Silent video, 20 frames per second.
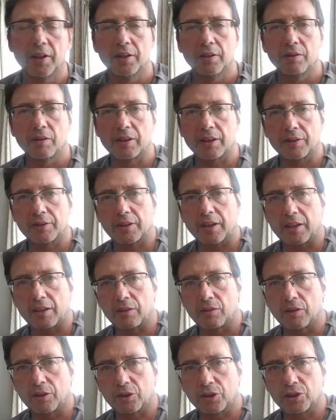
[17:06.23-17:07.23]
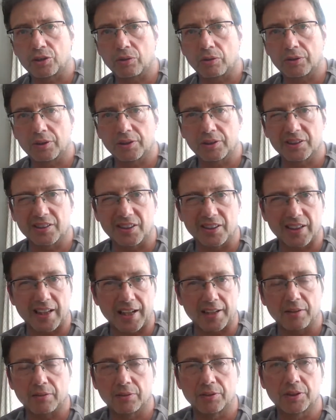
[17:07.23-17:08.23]
you can take another stock that is
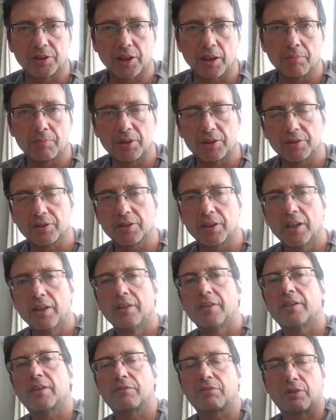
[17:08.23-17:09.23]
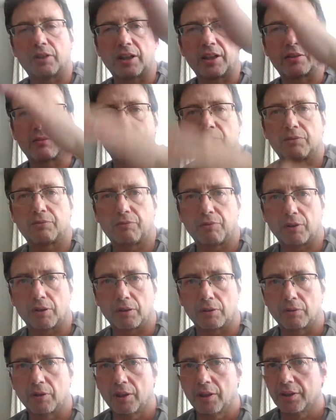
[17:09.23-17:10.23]
aligned on the same business, it will
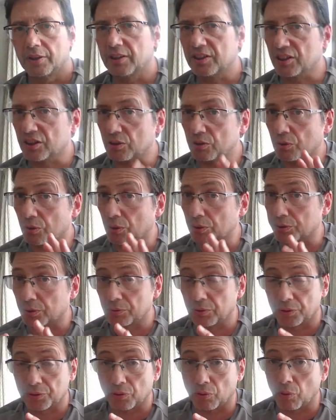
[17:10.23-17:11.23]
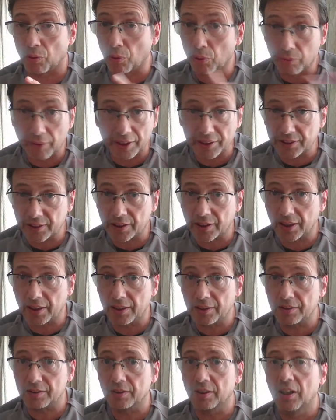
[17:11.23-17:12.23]
follow. This is also not always the
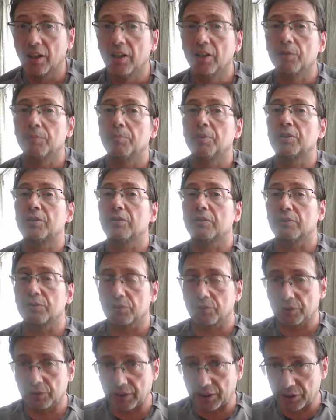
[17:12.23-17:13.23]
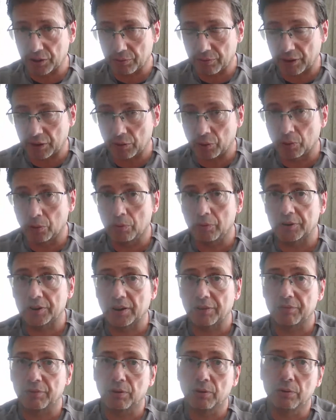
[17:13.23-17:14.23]
case, but that is why you always
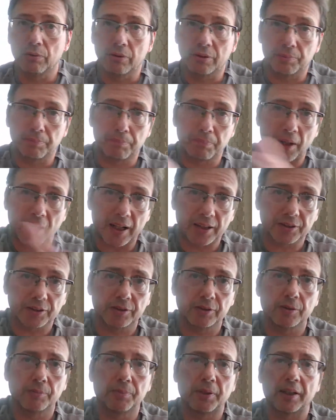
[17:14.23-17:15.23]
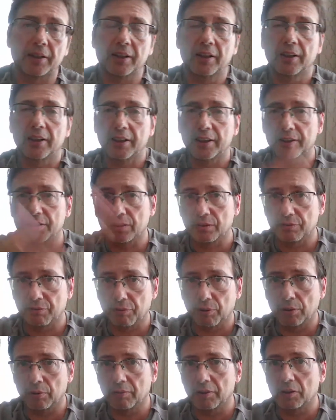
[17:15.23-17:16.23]
have to look past in the back. Is it
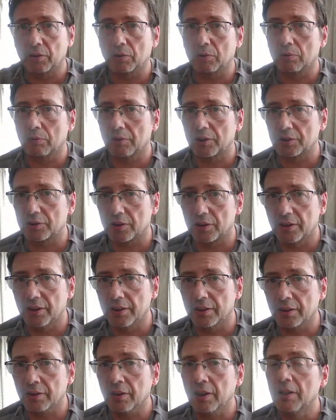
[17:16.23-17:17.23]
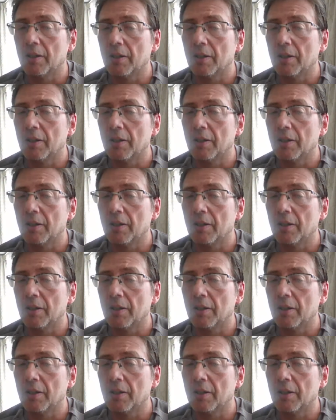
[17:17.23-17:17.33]
following always the leader?